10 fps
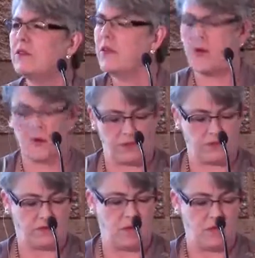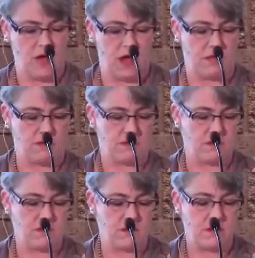know so well.
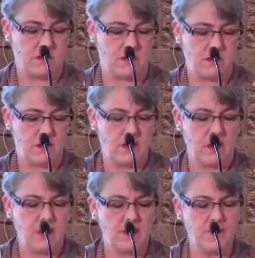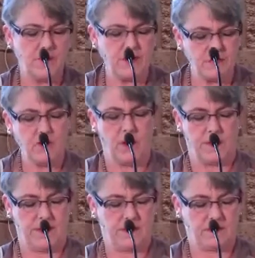And if we do all
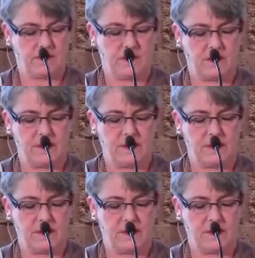this,